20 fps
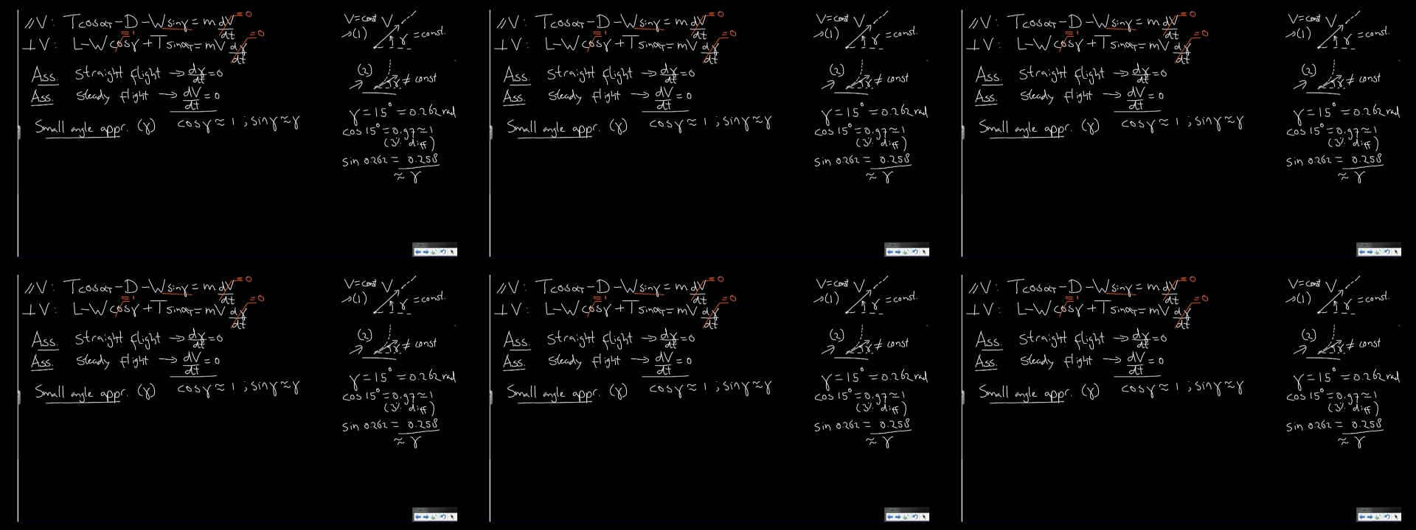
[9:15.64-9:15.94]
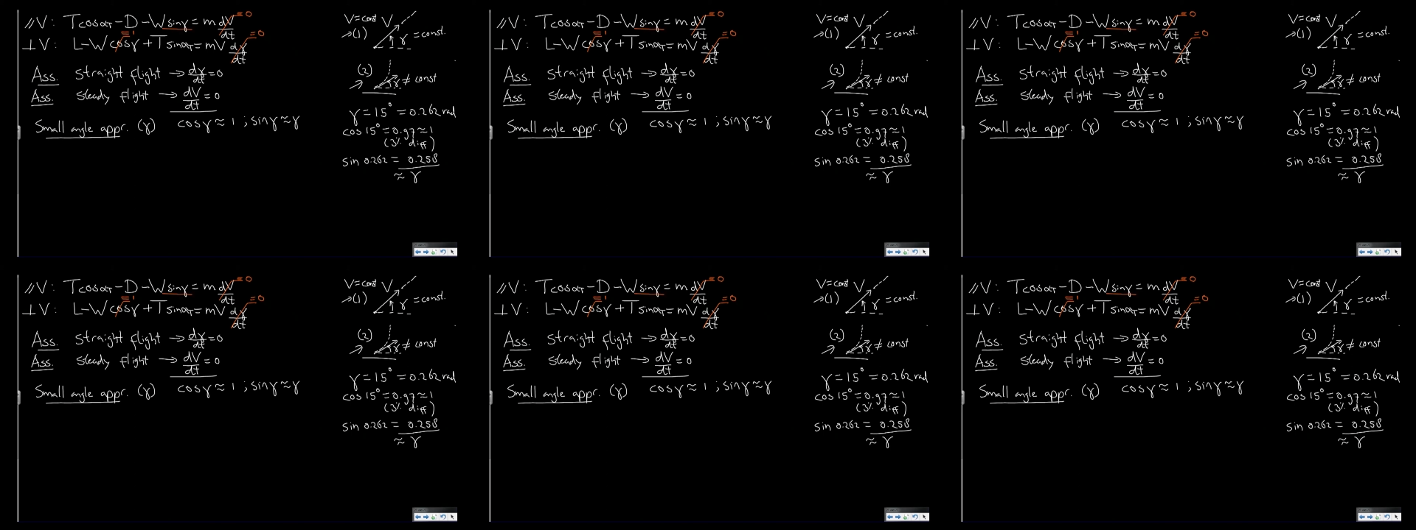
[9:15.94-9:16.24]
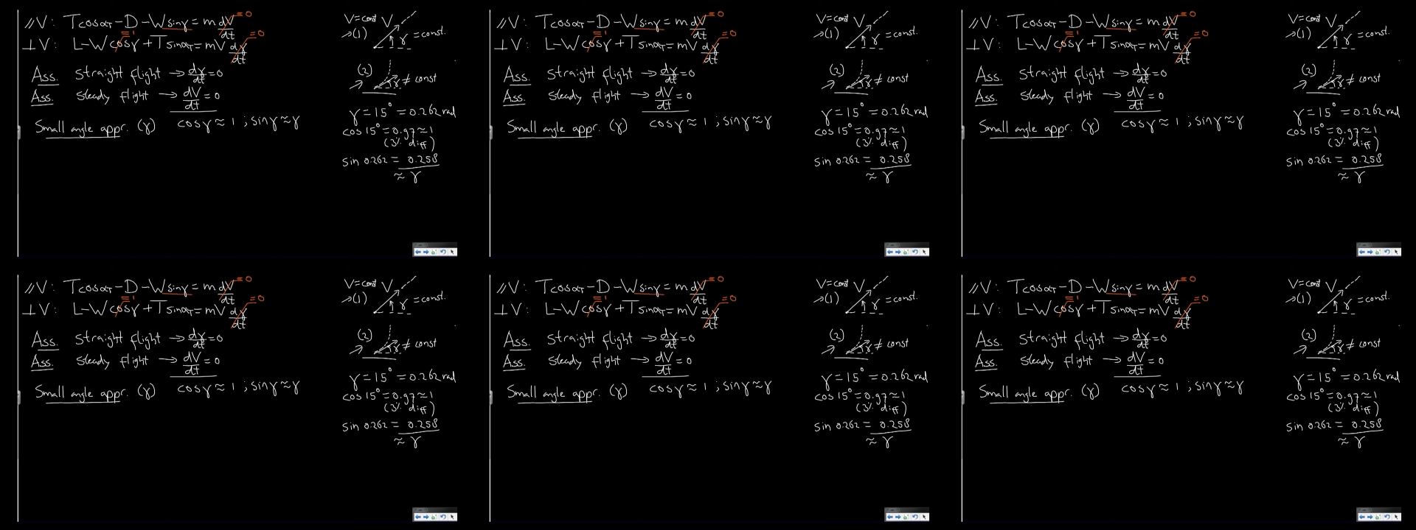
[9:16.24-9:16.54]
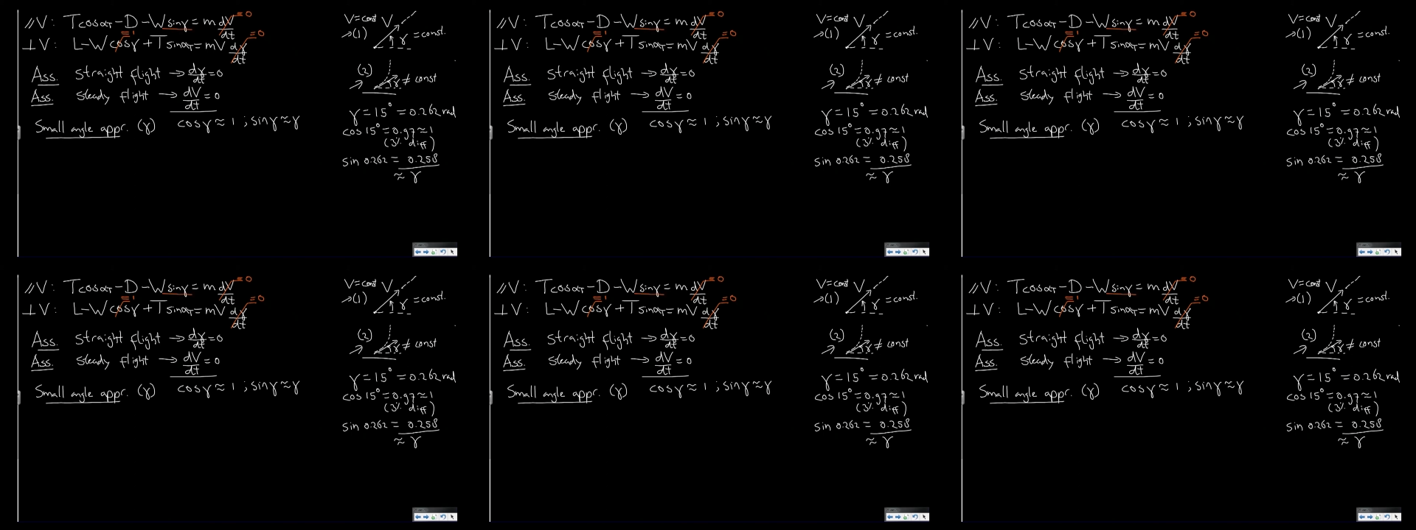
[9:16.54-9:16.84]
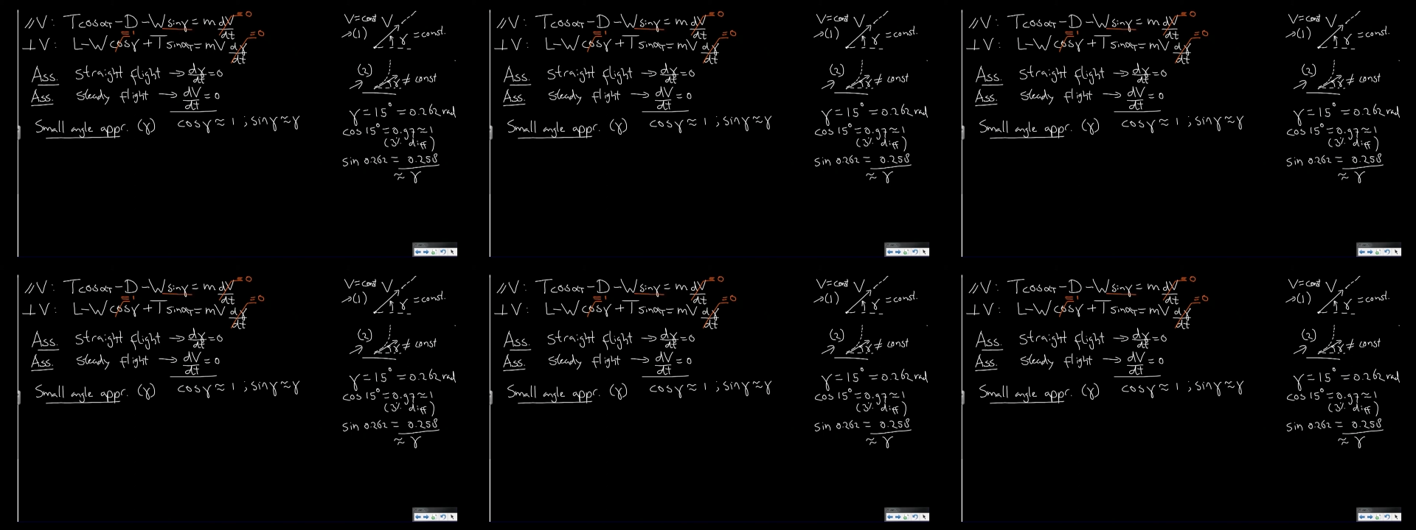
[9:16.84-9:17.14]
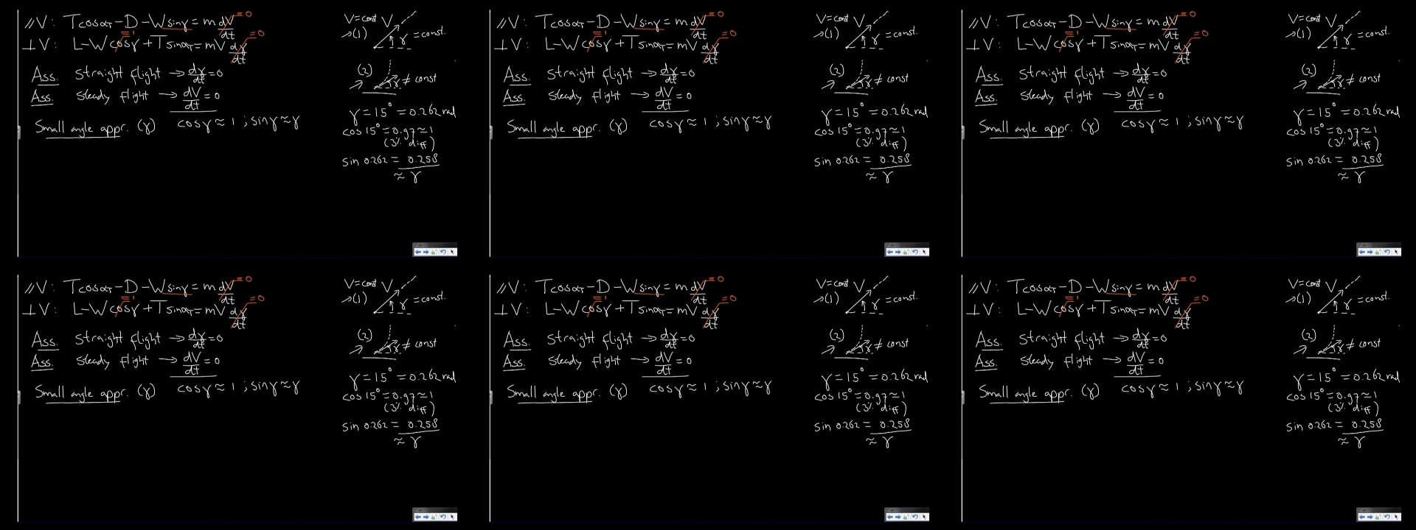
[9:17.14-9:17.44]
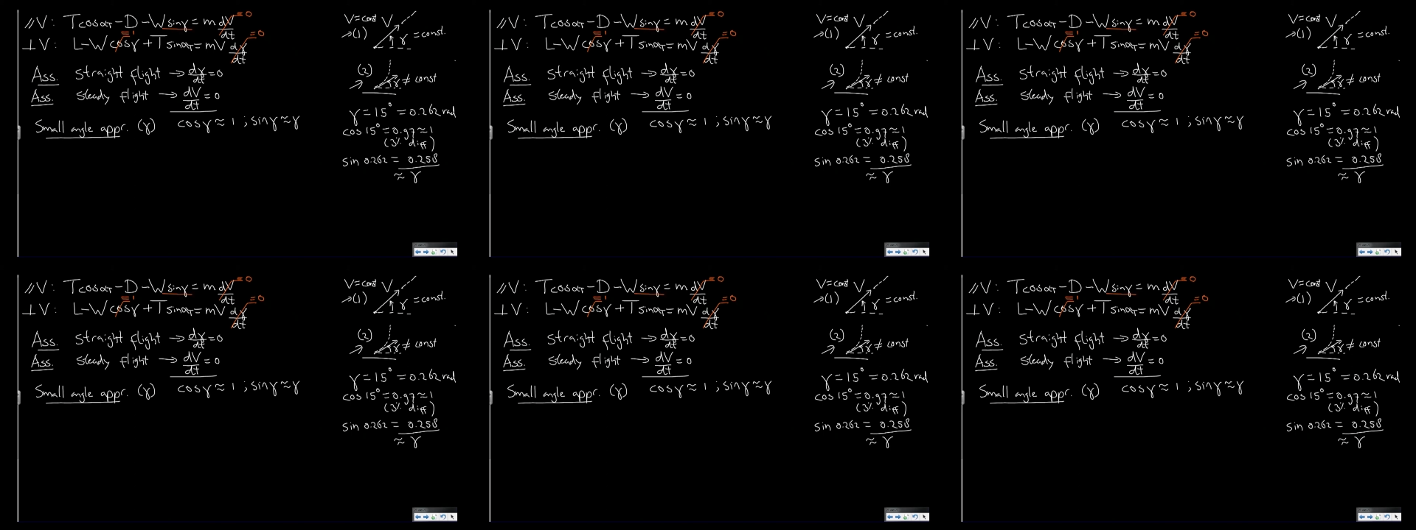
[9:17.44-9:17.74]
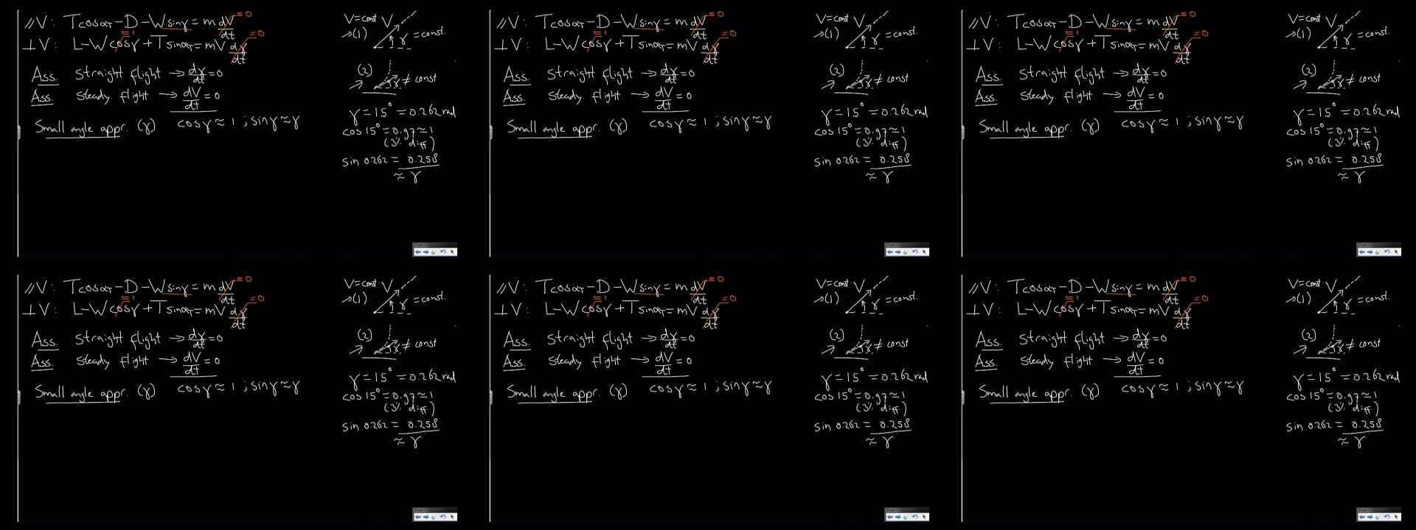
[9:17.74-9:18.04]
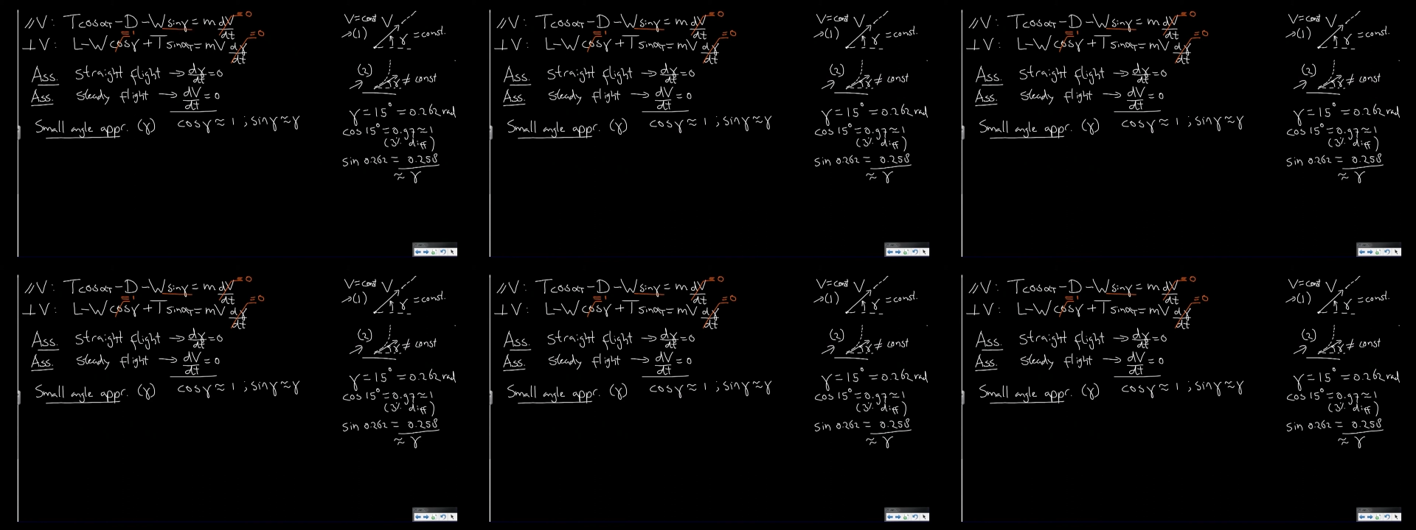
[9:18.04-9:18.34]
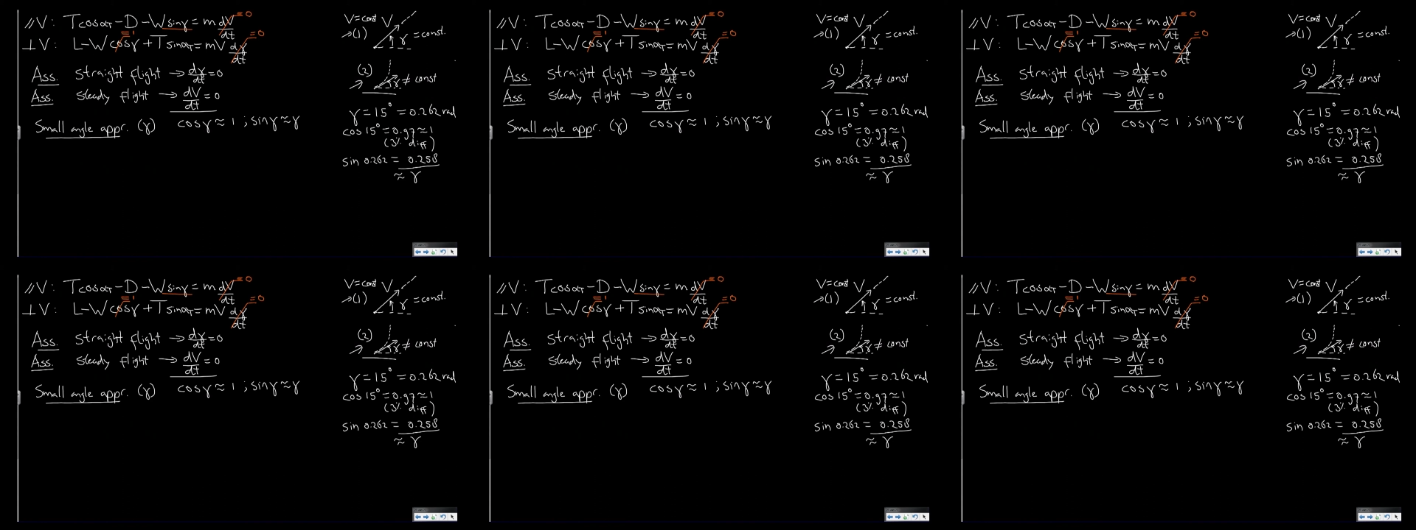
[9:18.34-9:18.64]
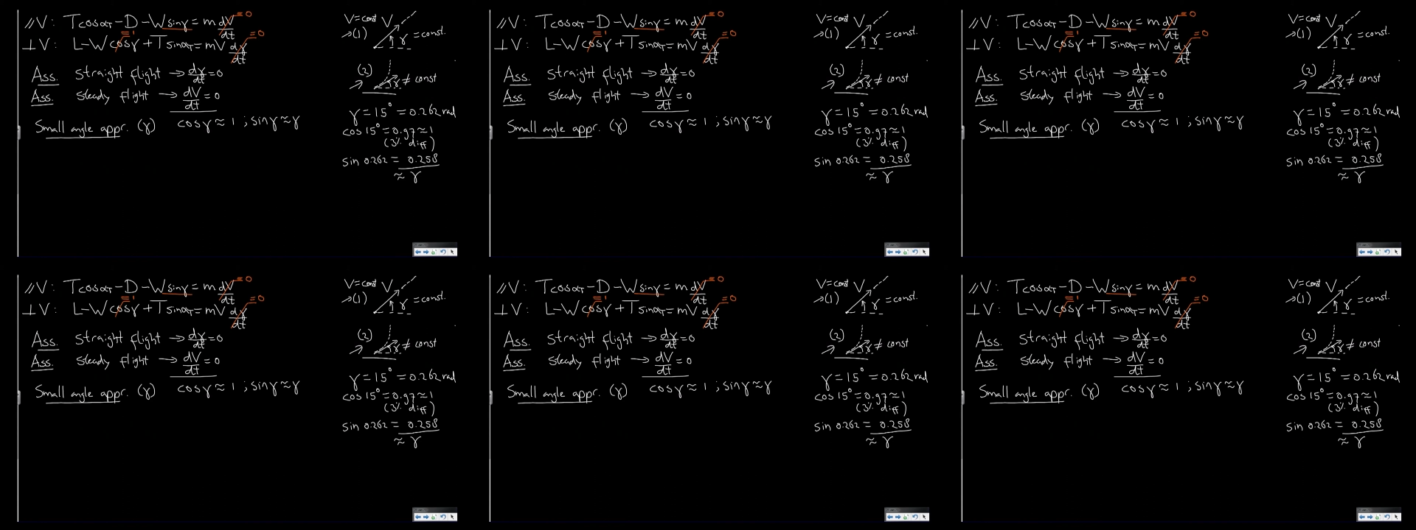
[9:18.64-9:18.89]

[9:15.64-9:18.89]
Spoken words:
[unreadable: no face in view]